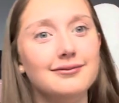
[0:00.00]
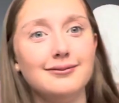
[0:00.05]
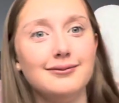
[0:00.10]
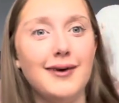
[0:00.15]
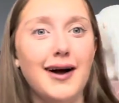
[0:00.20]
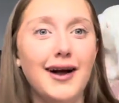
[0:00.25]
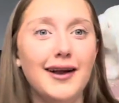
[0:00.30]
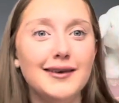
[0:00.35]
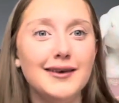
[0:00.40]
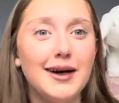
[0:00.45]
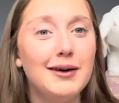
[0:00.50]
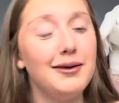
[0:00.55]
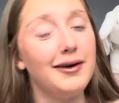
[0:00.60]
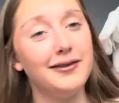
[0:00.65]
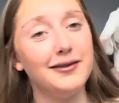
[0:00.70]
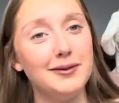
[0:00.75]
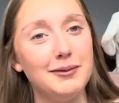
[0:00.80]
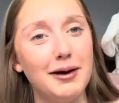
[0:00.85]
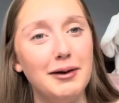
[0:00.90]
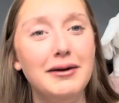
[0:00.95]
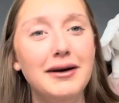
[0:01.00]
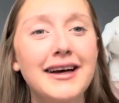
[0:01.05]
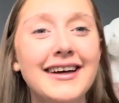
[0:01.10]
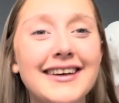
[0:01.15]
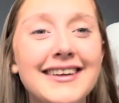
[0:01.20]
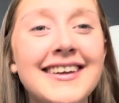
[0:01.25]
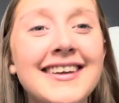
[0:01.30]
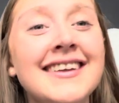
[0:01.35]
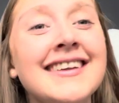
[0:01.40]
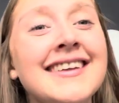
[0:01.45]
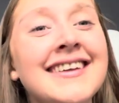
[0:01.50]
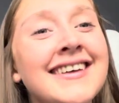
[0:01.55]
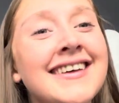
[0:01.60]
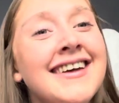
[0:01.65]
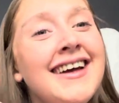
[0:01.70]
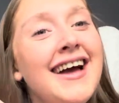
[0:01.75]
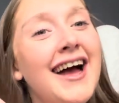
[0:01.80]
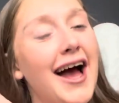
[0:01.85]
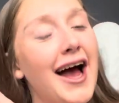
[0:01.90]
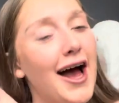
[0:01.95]
Well, I'm having
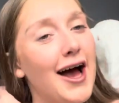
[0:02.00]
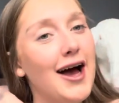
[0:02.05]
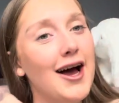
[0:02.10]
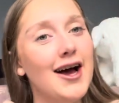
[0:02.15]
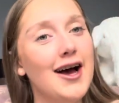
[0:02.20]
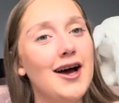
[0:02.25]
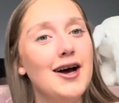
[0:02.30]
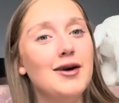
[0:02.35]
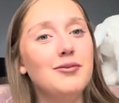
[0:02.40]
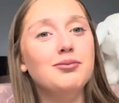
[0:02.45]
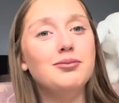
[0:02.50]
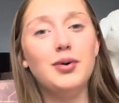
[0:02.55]
a baby.